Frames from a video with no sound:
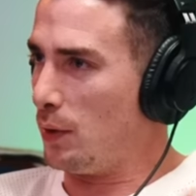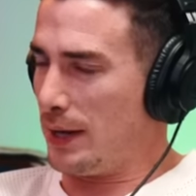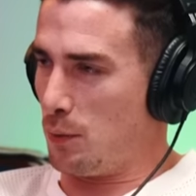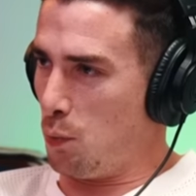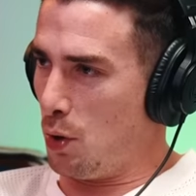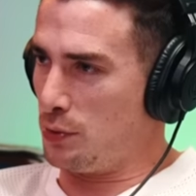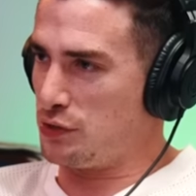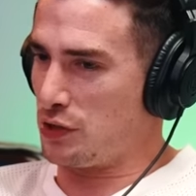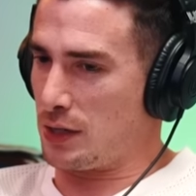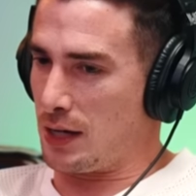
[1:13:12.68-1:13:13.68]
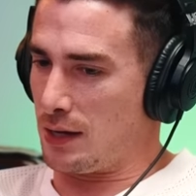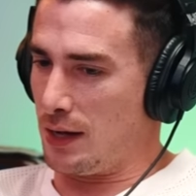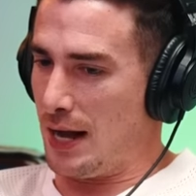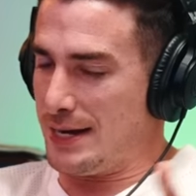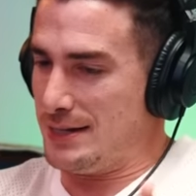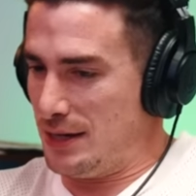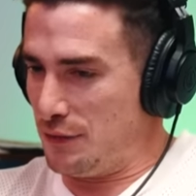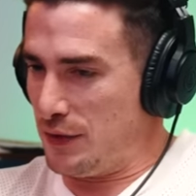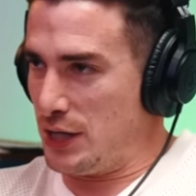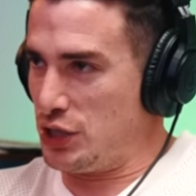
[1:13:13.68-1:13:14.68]
Like, what was your
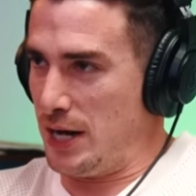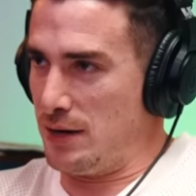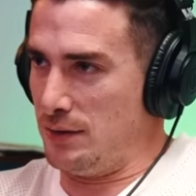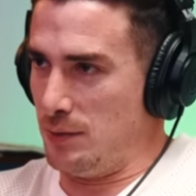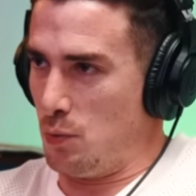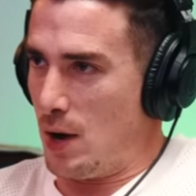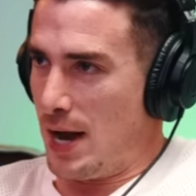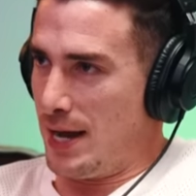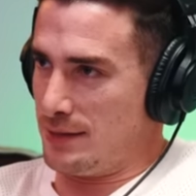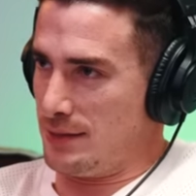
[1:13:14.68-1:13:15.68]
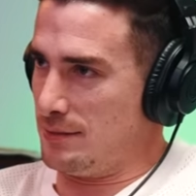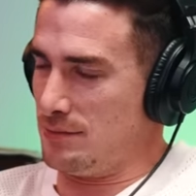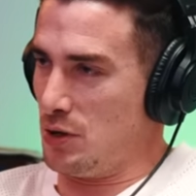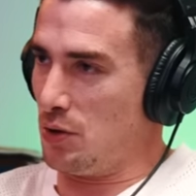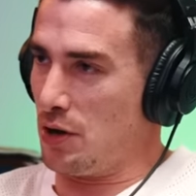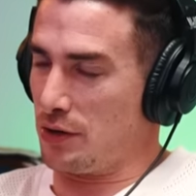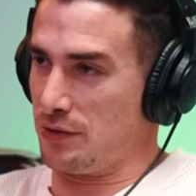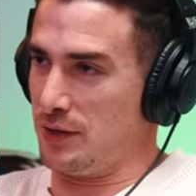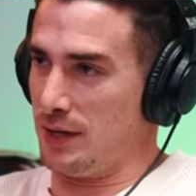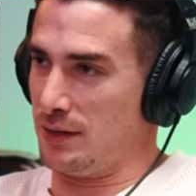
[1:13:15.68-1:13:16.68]
idea for that channel and why is it no
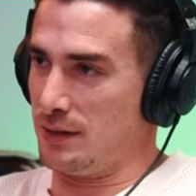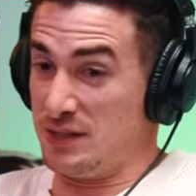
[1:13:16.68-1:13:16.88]
longer a thing?